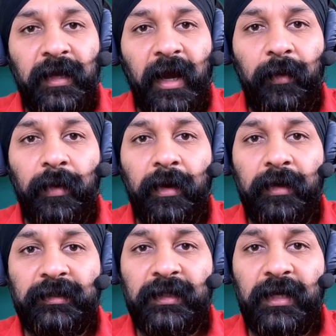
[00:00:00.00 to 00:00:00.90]
And we're going to
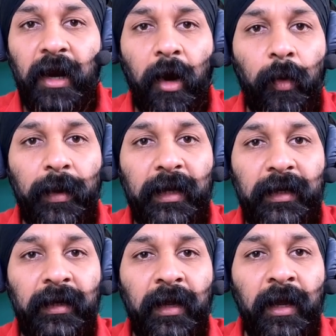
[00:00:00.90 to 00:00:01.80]
see how we
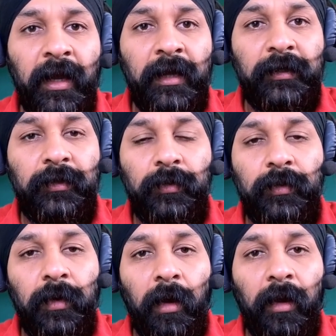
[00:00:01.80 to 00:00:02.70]
can
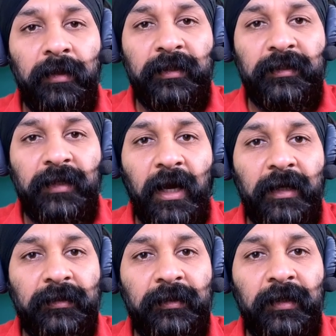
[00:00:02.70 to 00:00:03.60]
do all these tasks